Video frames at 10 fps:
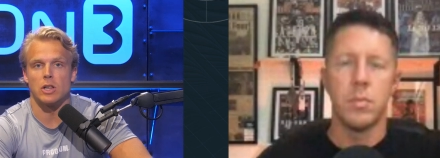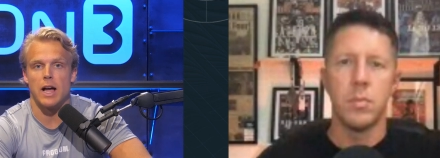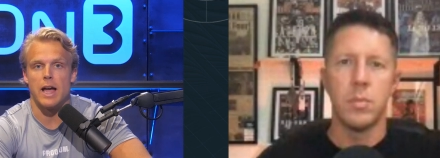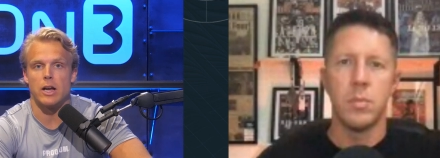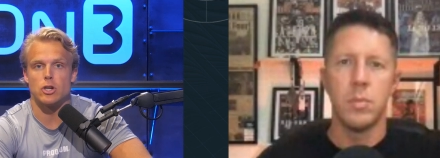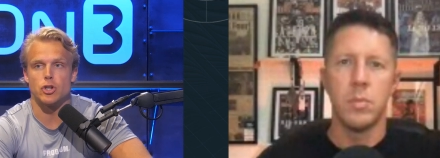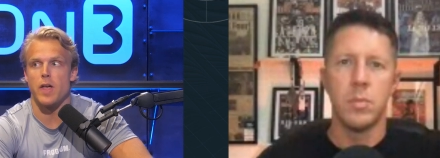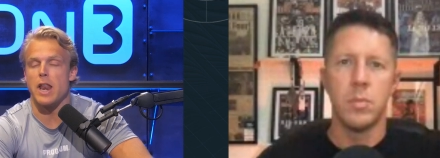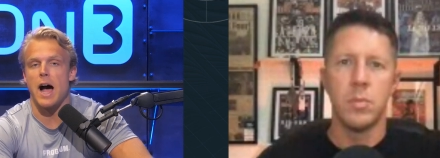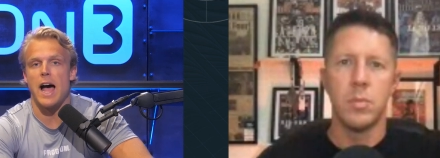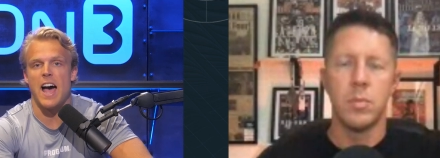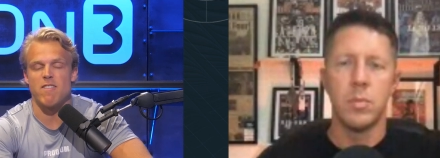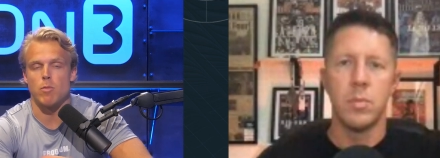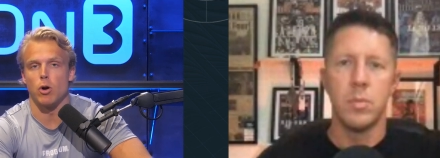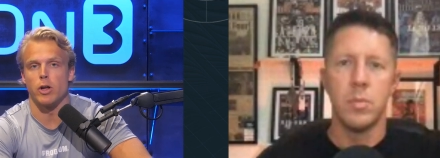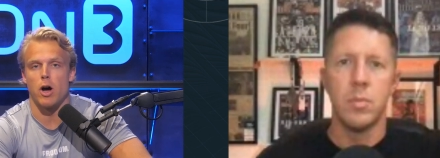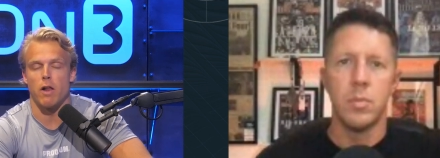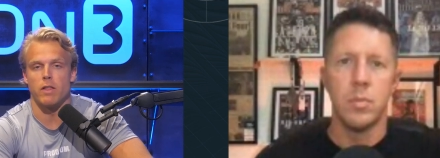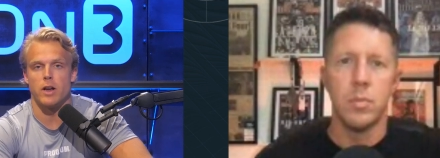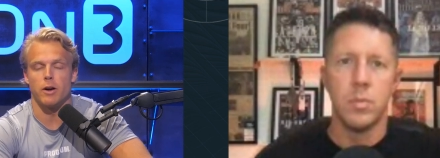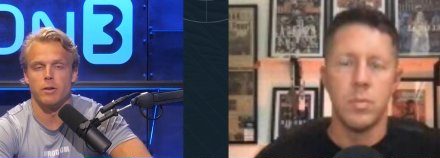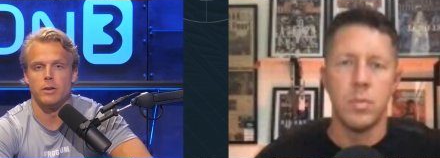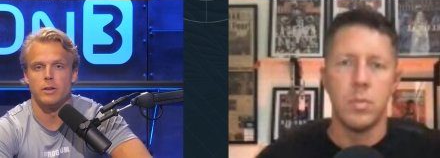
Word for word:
Speaker 1: like should they not have him early on in the year?